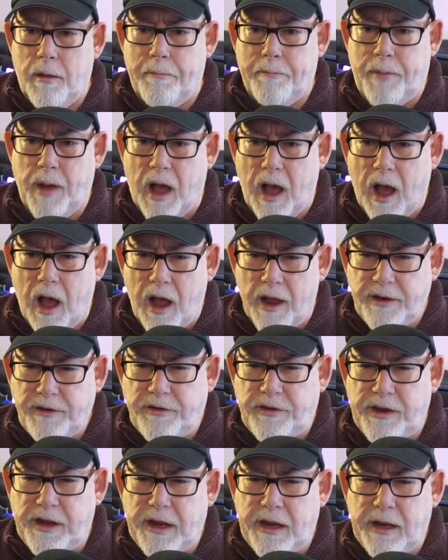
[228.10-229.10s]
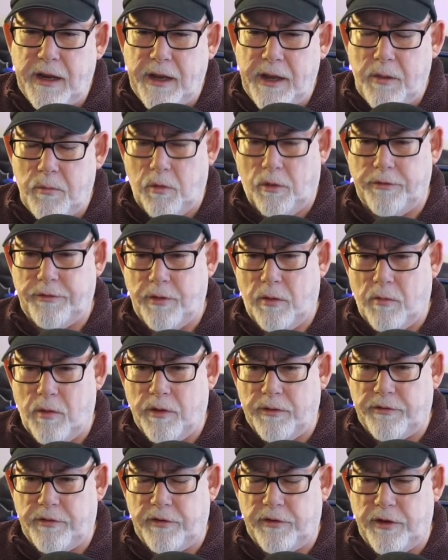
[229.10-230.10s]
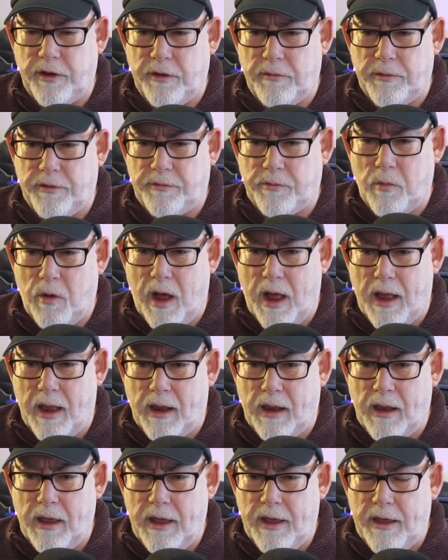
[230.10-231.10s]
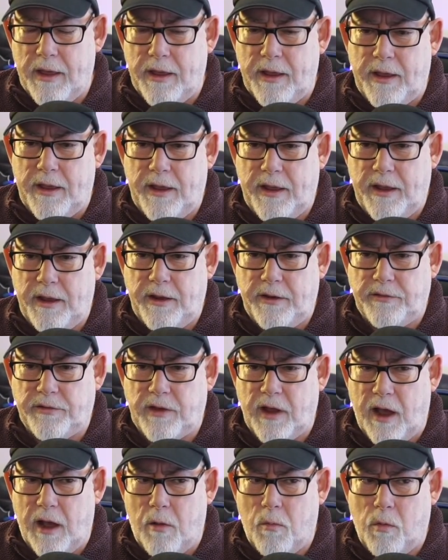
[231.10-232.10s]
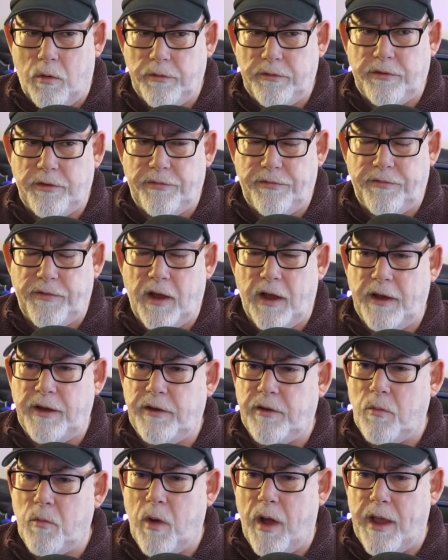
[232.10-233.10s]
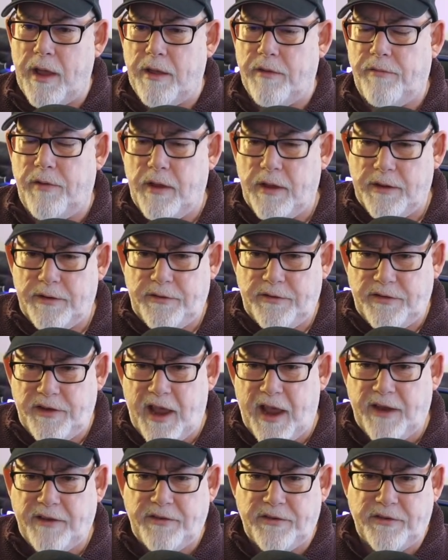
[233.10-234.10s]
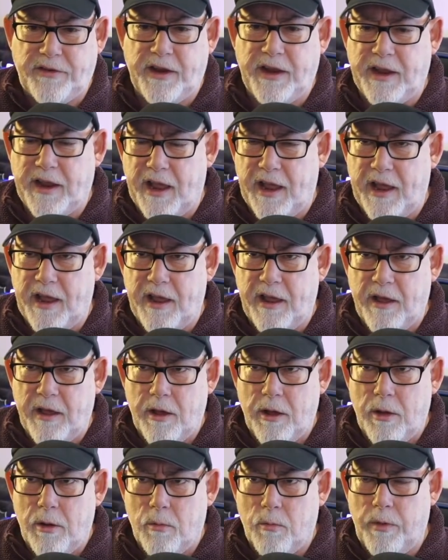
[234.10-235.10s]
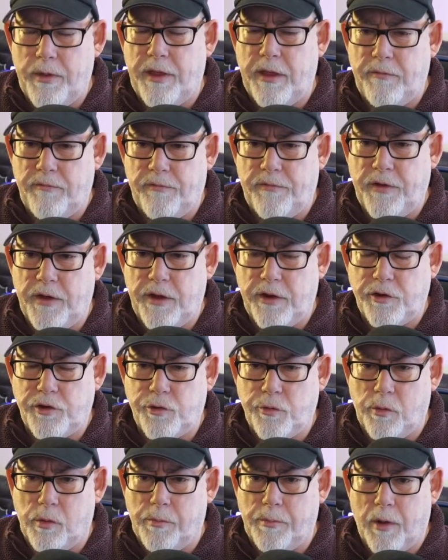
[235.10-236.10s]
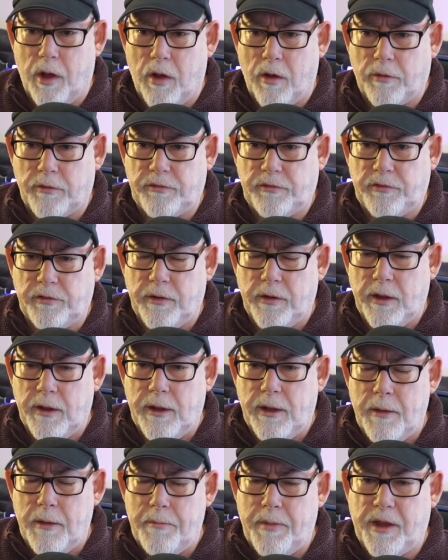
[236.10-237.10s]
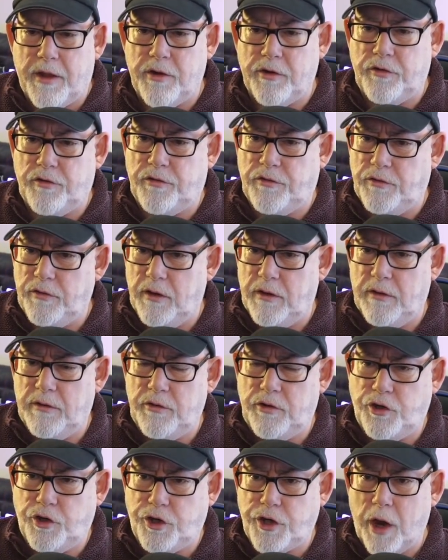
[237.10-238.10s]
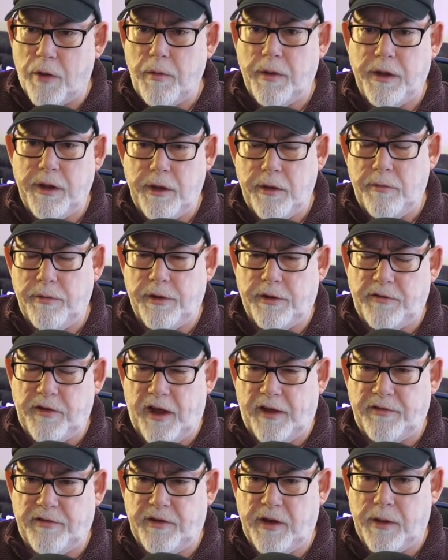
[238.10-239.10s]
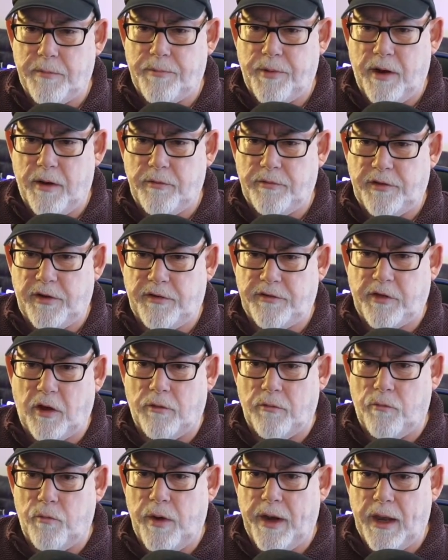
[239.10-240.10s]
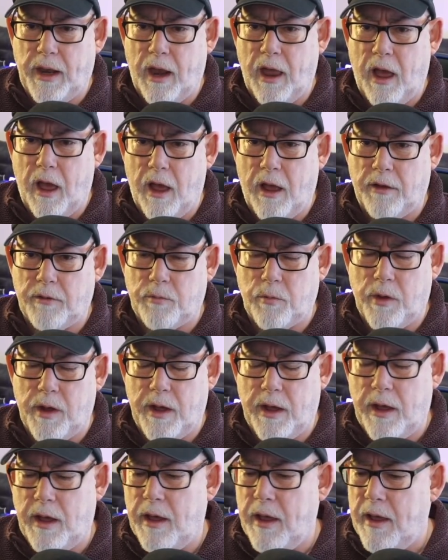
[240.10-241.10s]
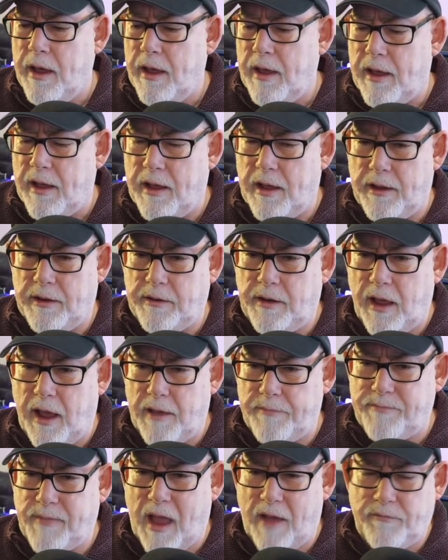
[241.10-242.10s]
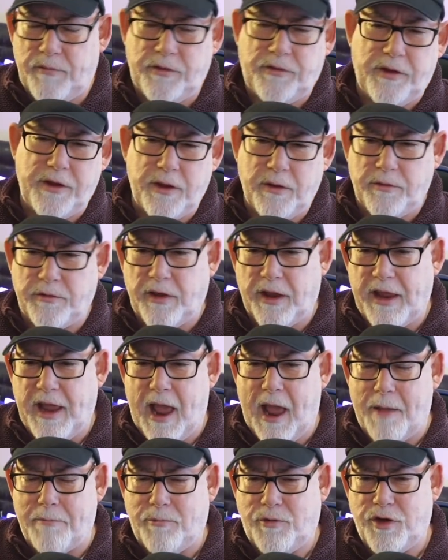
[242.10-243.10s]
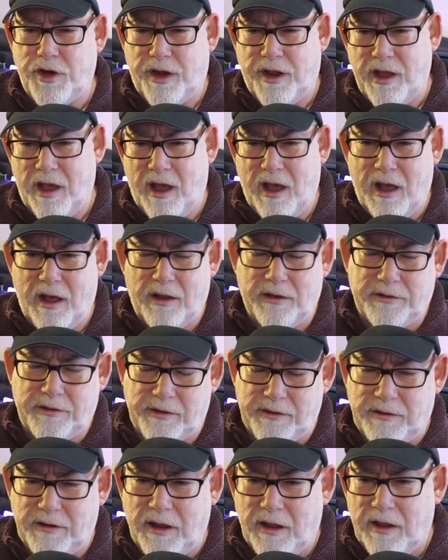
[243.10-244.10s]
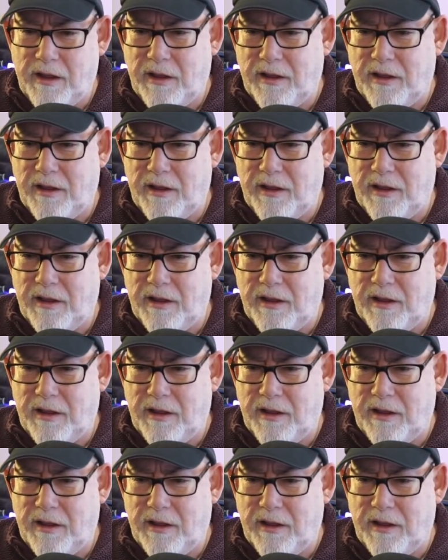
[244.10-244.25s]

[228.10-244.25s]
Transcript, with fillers: But ideally, what I want to do as well is I want to find a way of testing it within VirtualBox because showing you the testing process on real hardware and having to use a capture card and,